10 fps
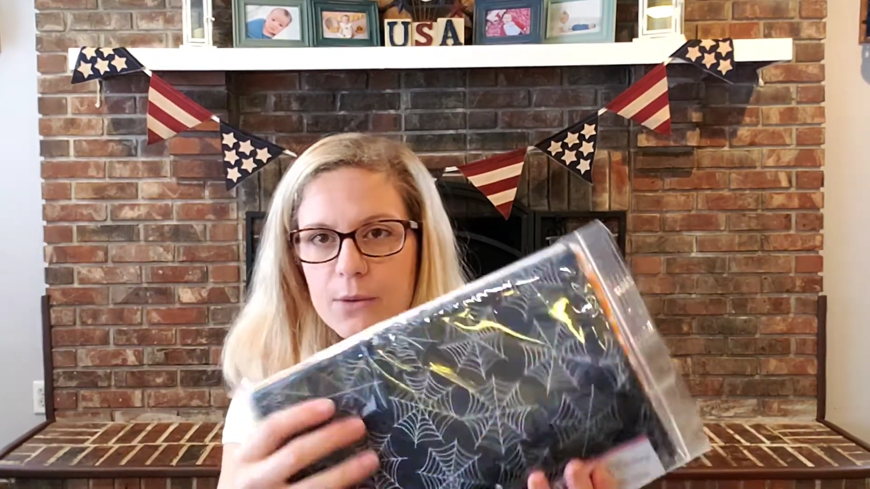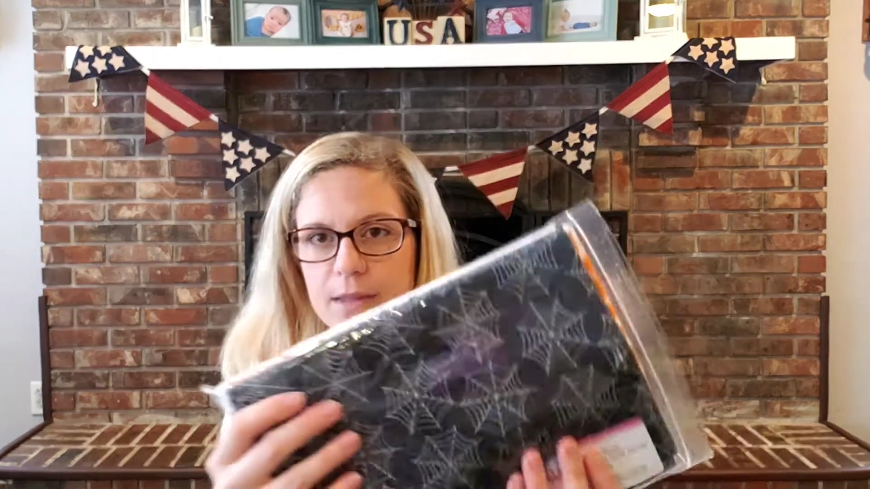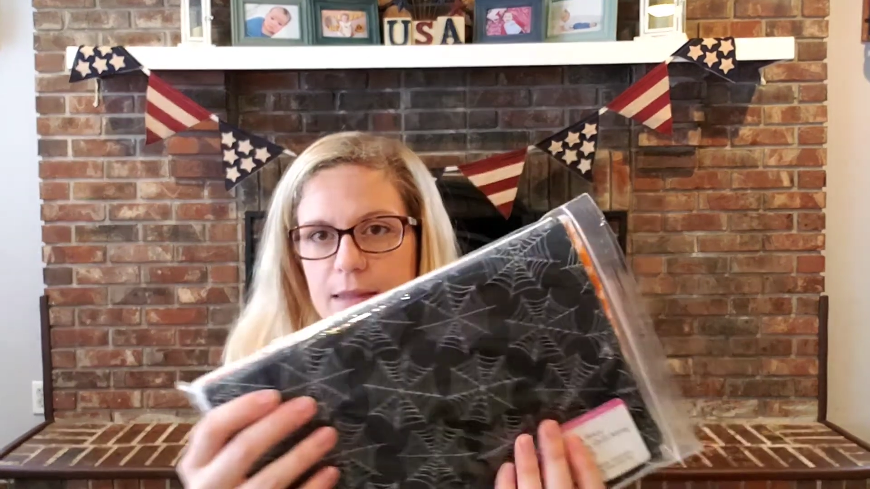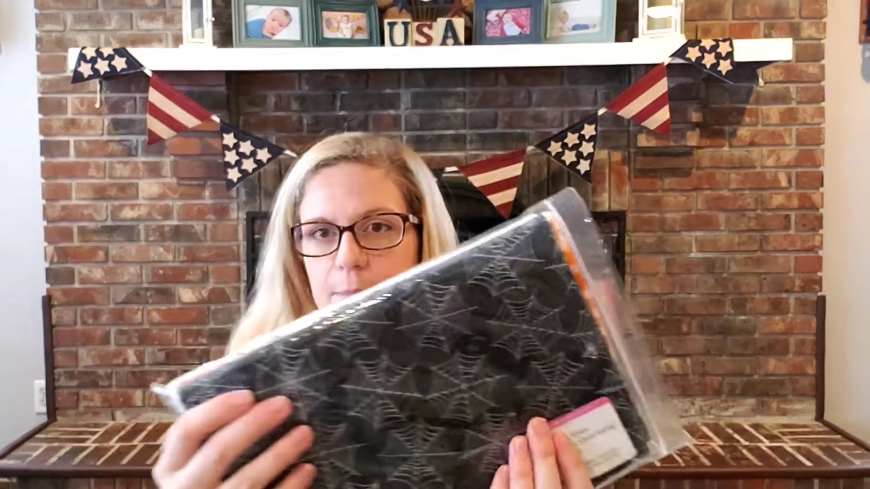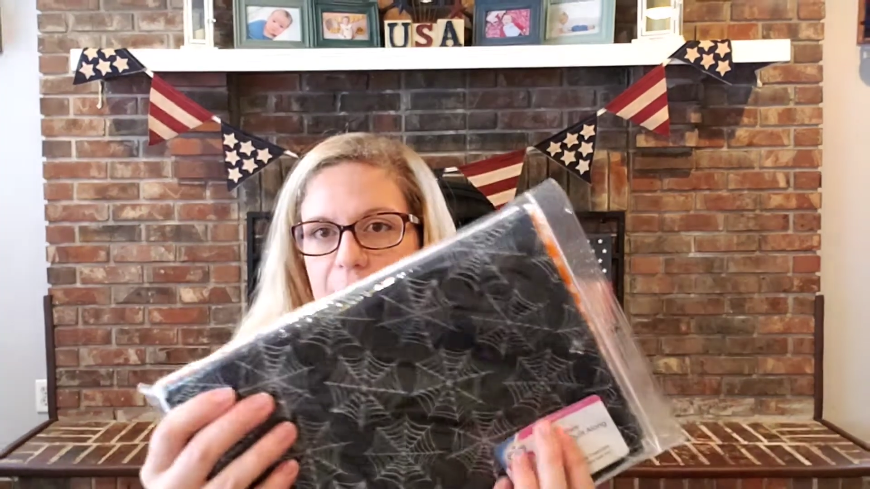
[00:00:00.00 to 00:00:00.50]

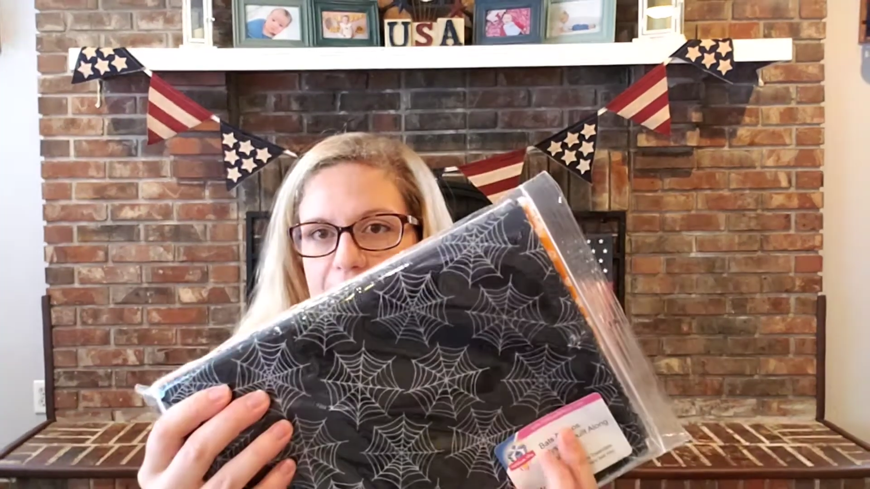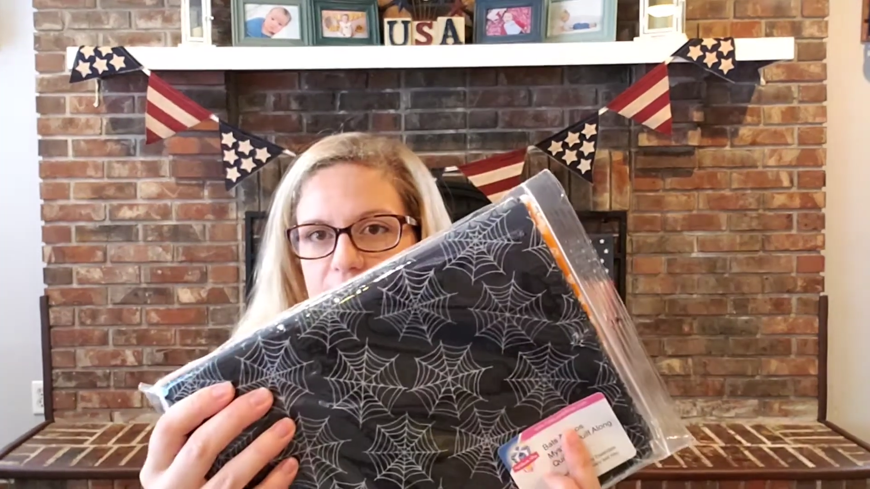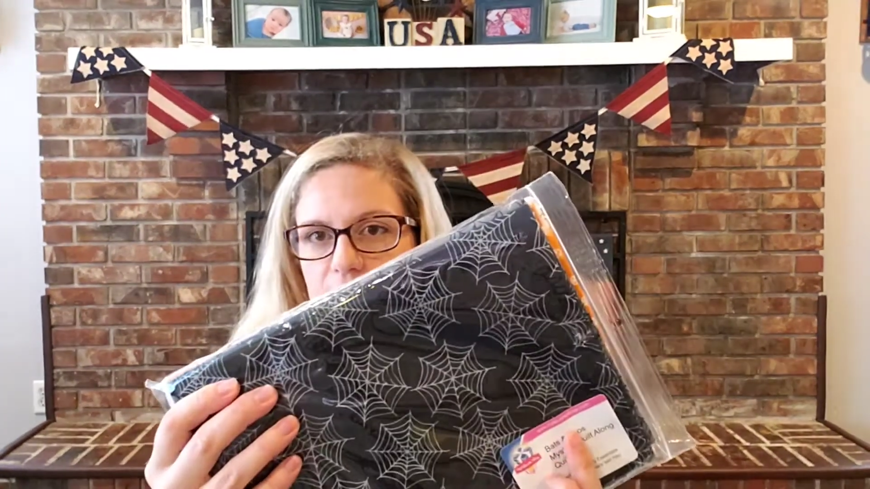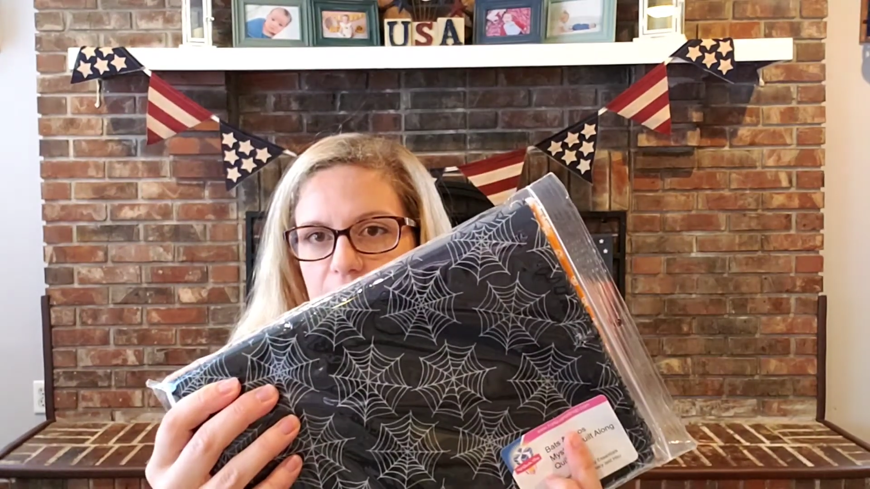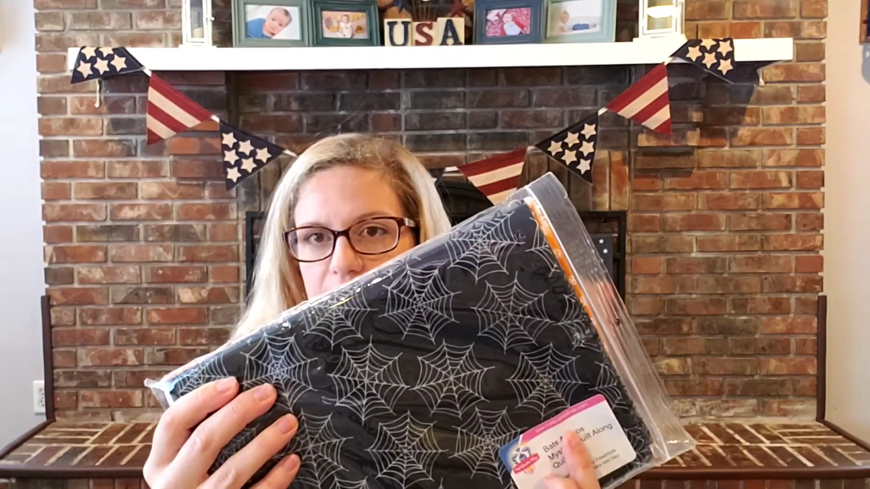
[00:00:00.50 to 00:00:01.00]
with the
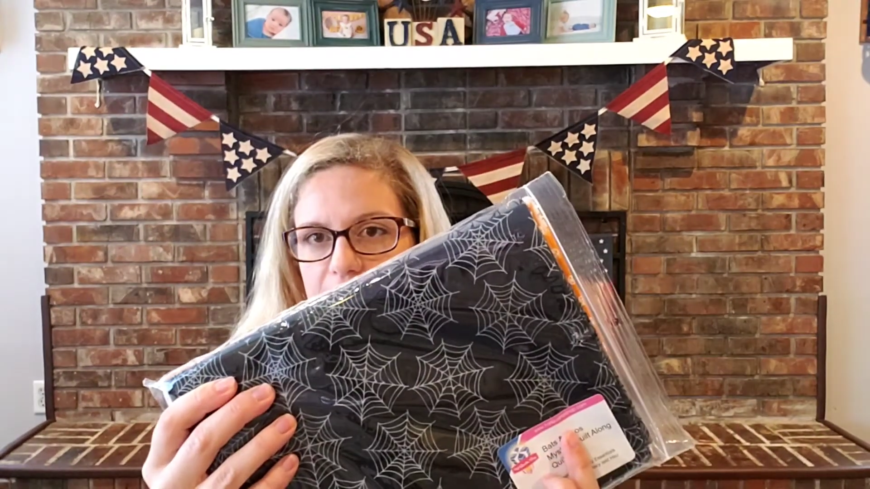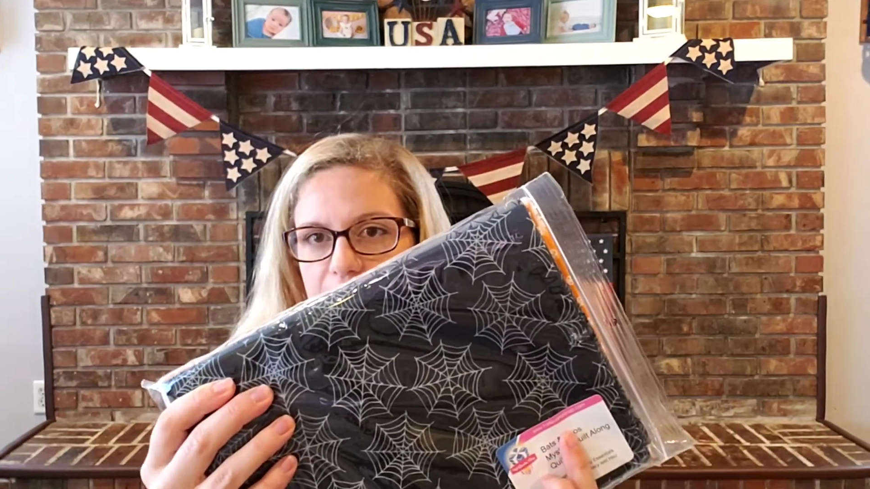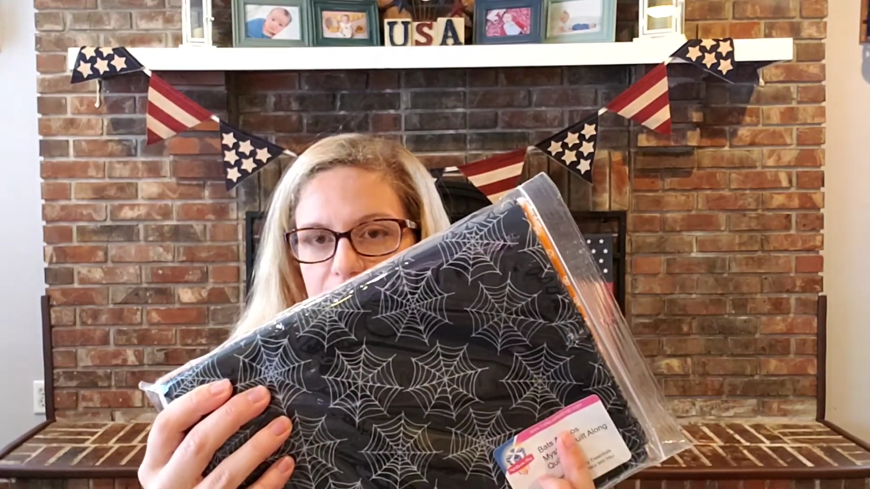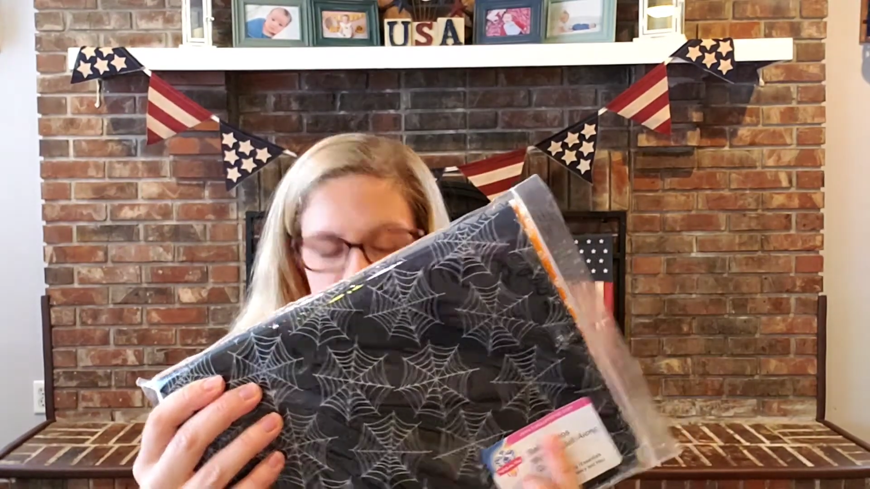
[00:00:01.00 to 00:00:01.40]
bats on it.